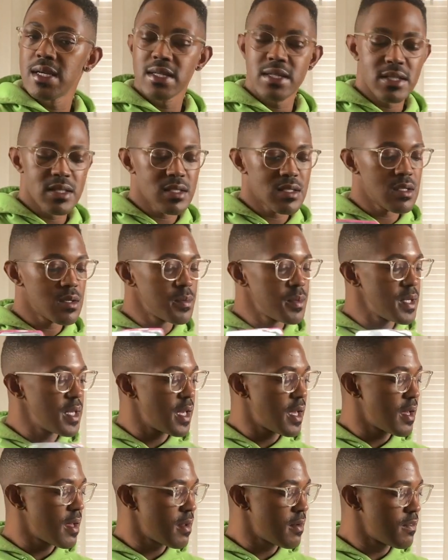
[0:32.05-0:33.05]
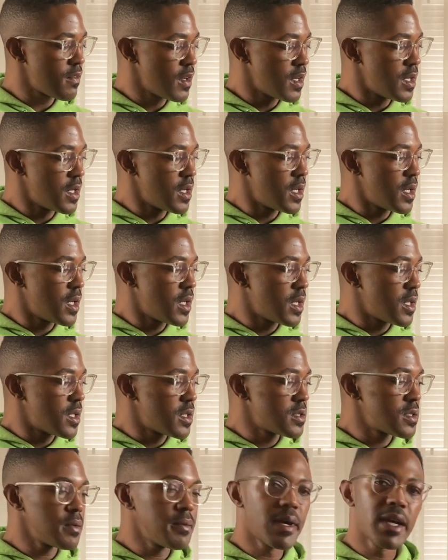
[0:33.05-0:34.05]
So we have
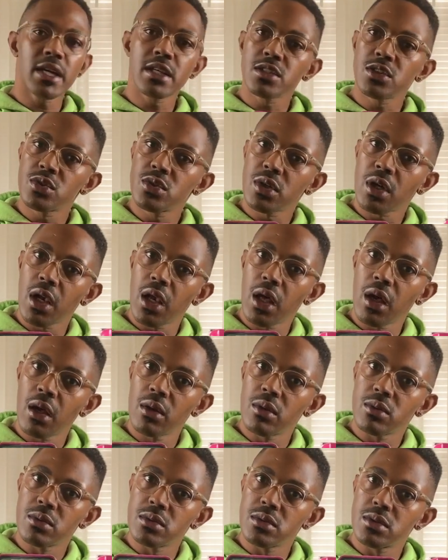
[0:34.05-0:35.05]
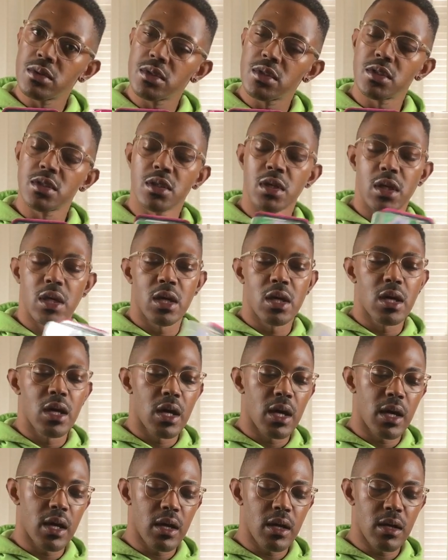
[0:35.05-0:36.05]
some extra clothes,
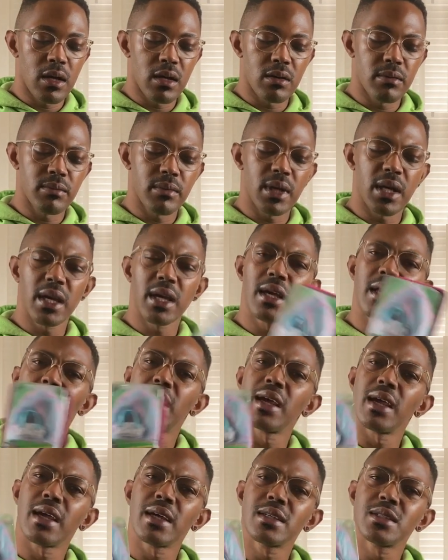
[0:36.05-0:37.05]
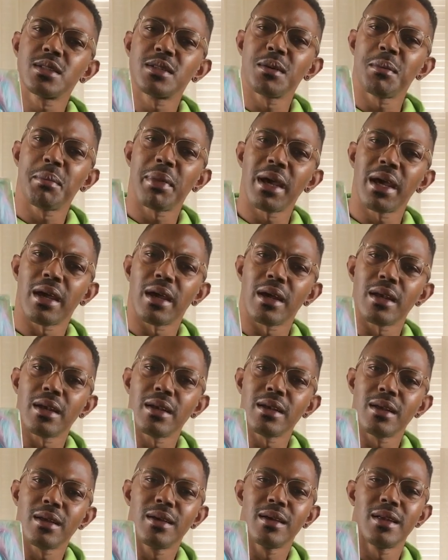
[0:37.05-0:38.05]
and an extra pet.
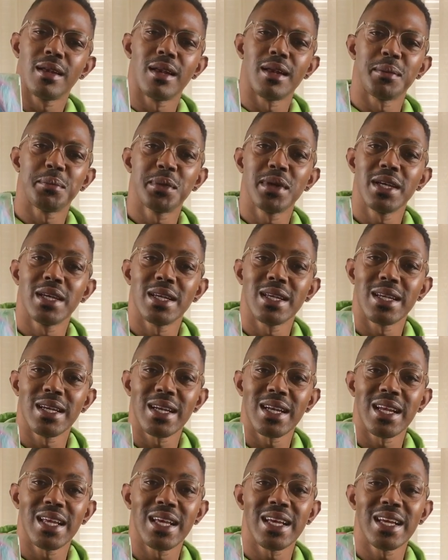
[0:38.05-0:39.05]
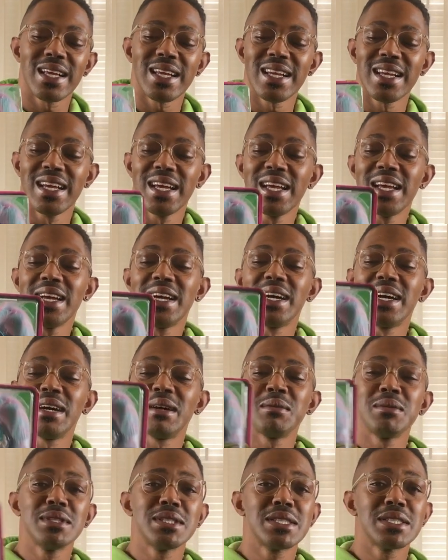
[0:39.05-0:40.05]
And we did indeed. I
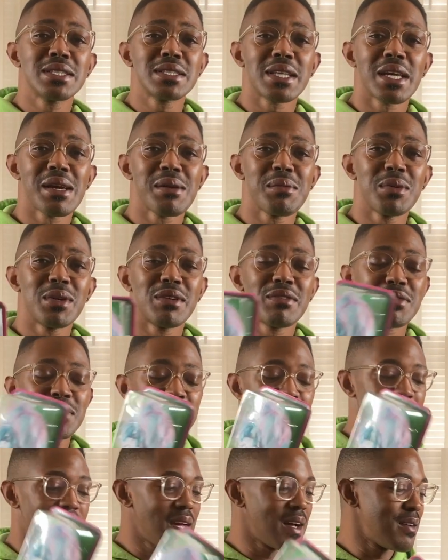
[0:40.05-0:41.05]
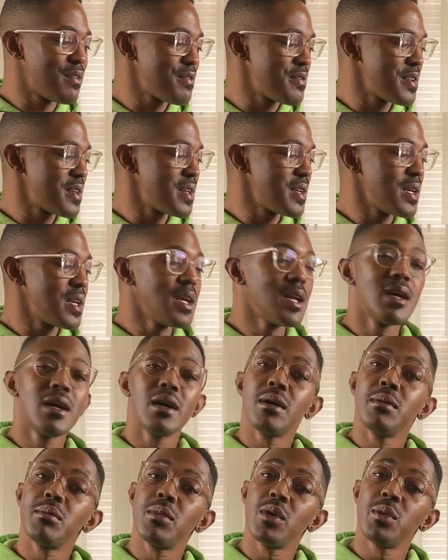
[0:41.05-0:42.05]
wish this came with a full outfit,
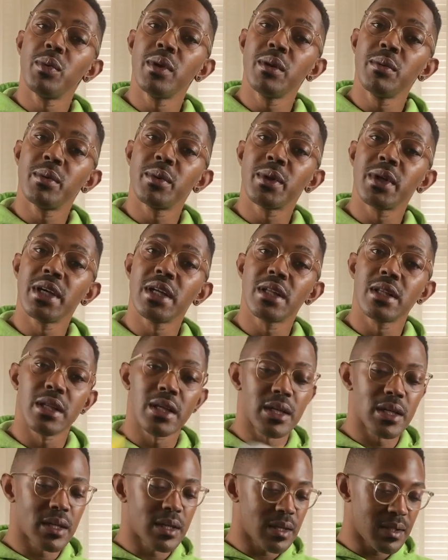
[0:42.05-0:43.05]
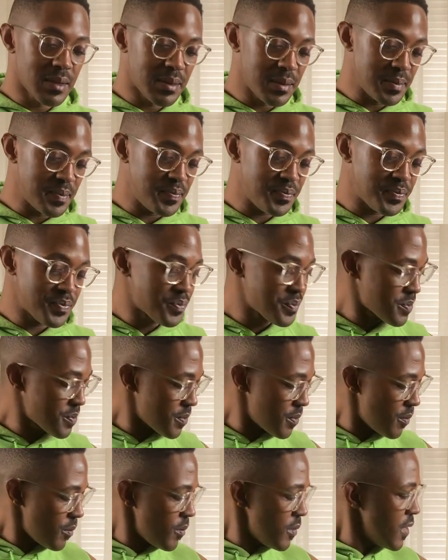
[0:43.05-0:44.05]
but we will get there.
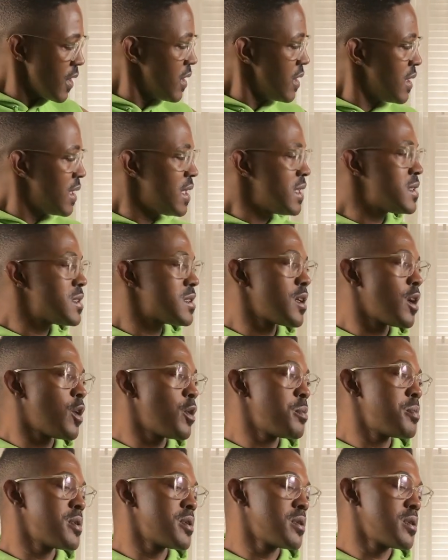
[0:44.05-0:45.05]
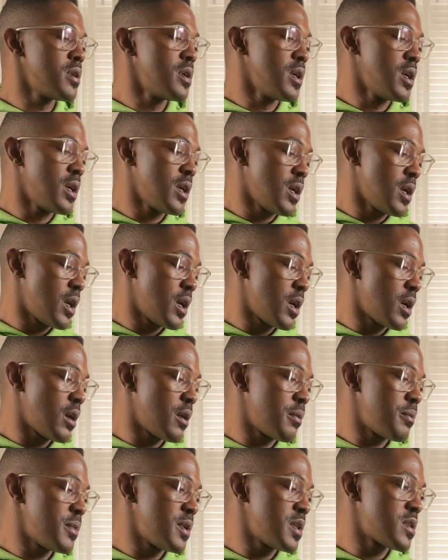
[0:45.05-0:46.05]
Let's open
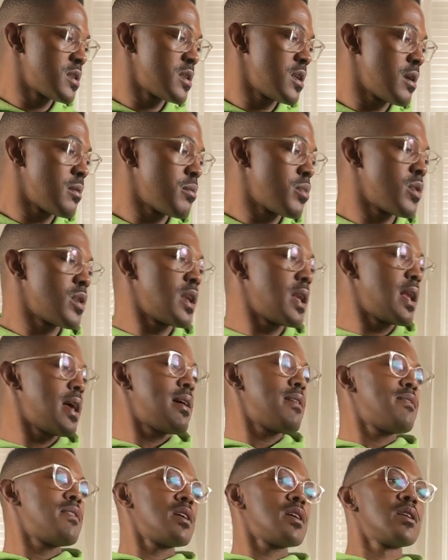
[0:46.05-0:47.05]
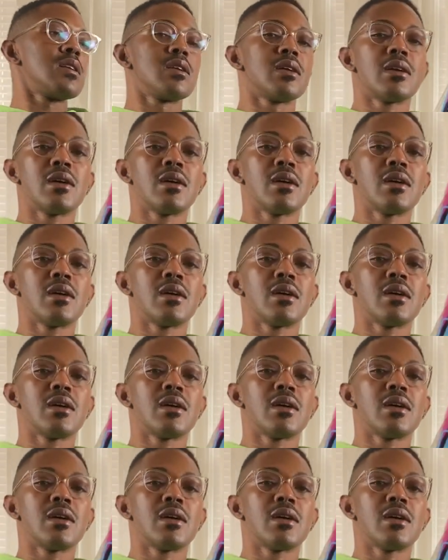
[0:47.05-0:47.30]
Miss number 11.